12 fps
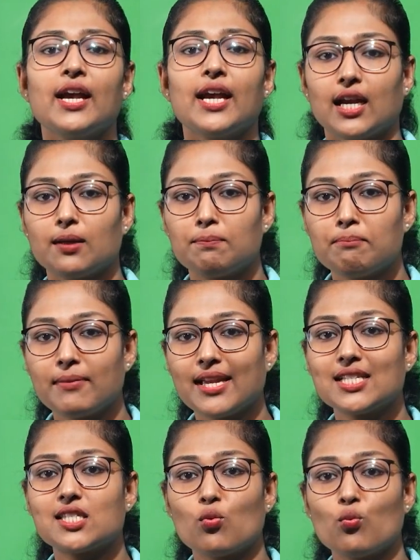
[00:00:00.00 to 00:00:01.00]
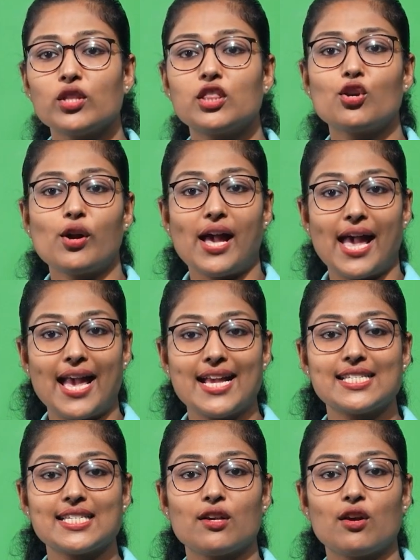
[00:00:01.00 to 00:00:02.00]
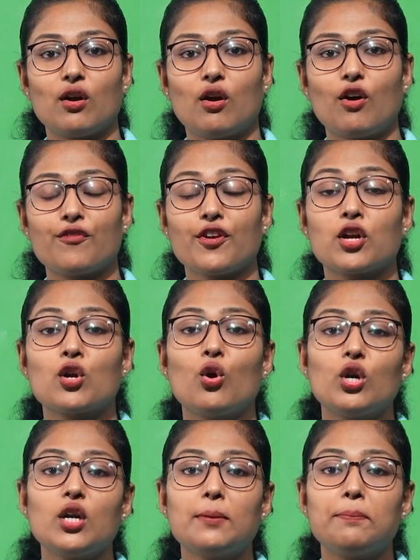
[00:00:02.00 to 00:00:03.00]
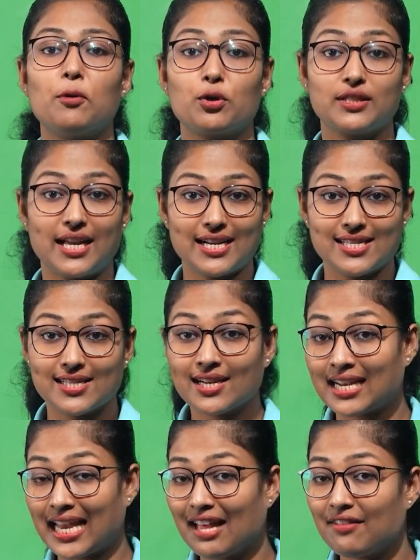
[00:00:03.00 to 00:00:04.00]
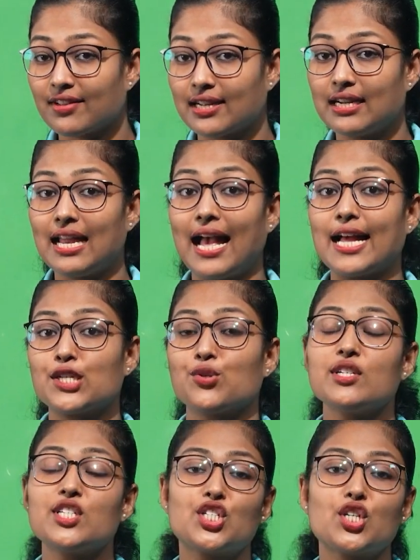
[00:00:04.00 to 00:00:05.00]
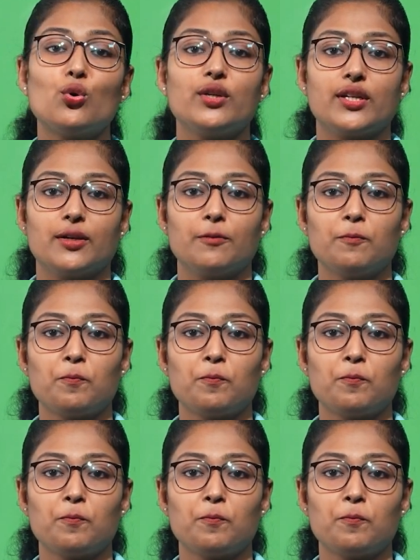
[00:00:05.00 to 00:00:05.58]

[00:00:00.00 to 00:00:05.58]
It meets with your end of your collarbone, that is the clavicle, at your shoulder.